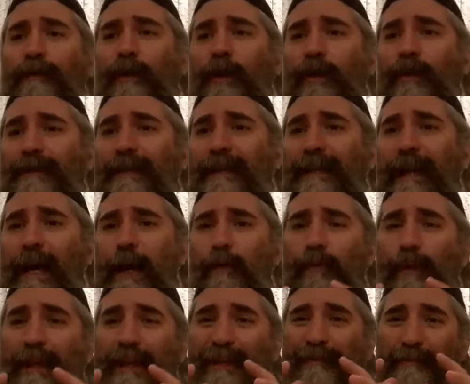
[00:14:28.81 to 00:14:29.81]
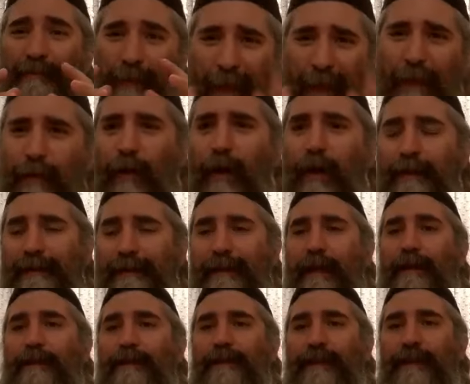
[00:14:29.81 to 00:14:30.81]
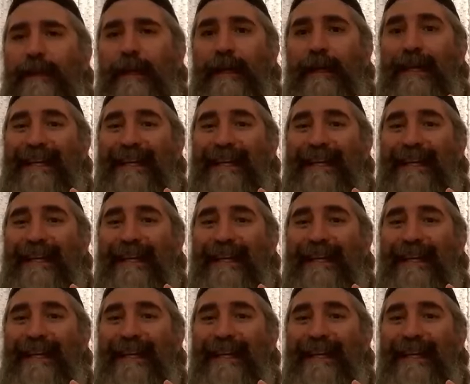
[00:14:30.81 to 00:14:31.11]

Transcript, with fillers: flaws and how we can better ourselves